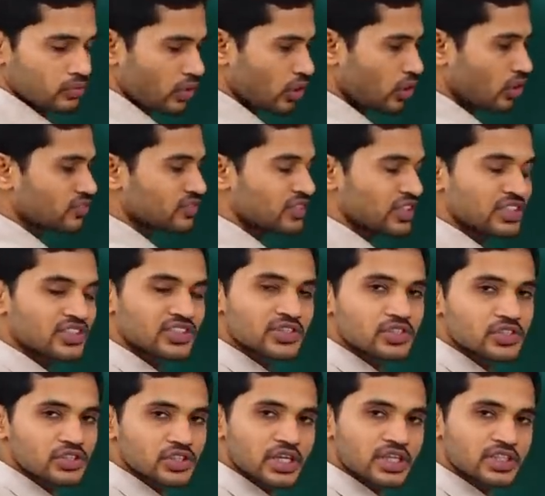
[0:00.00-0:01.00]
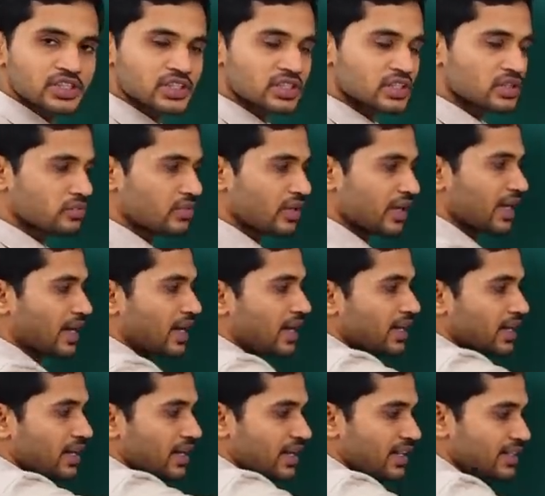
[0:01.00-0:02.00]
one of these is changing when I
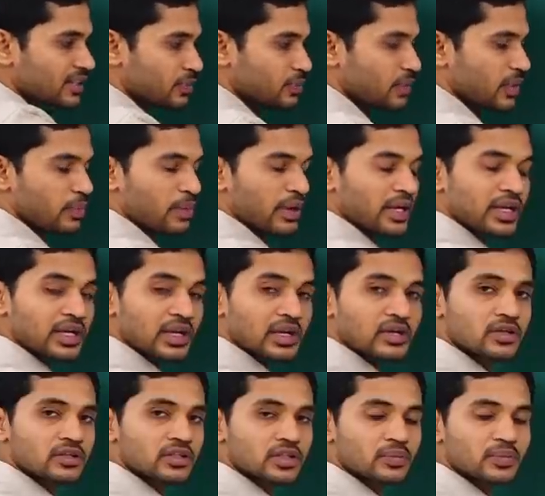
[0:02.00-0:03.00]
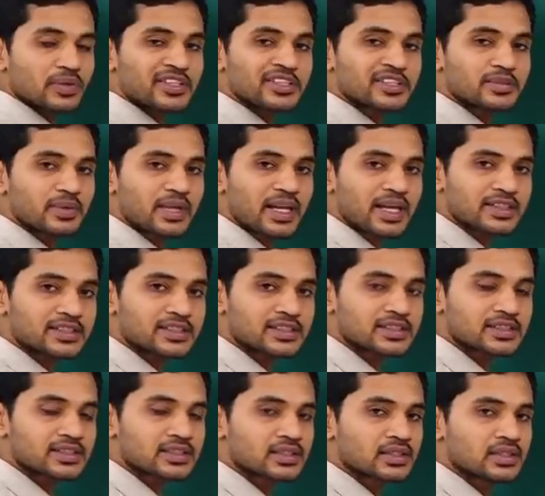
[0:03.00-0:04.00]
cut a lens perpendicular to the principal
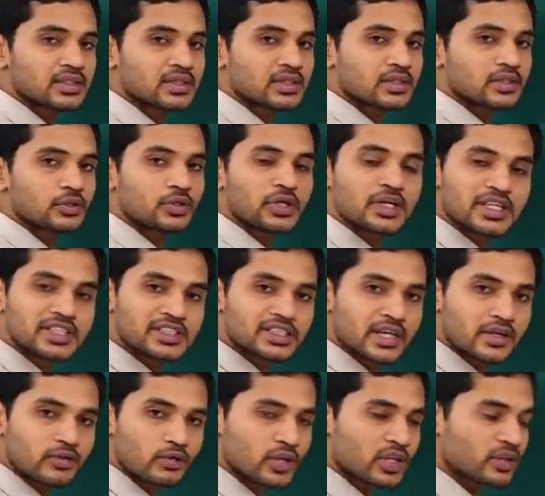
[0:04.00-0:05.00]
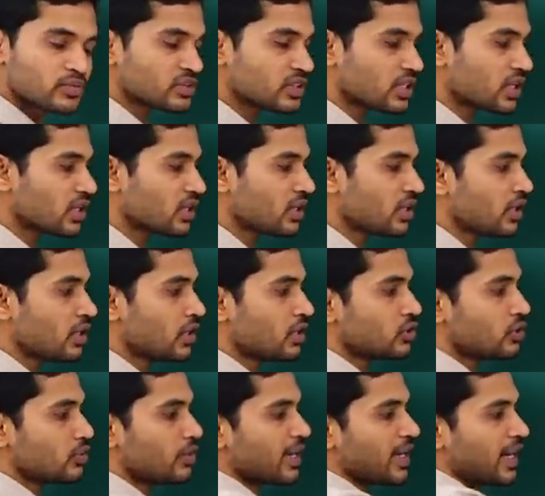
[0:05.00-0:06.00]
axis do you understand what I am saying
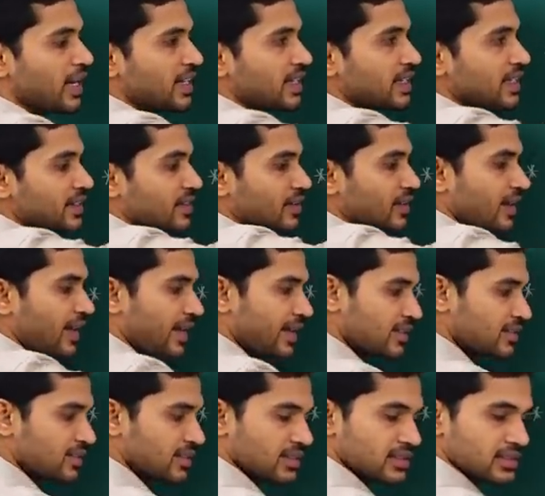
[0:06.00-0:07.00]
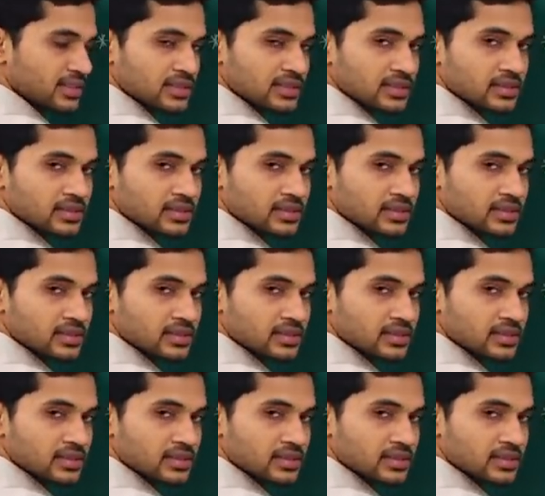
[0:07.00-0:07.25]
so by cutting it like this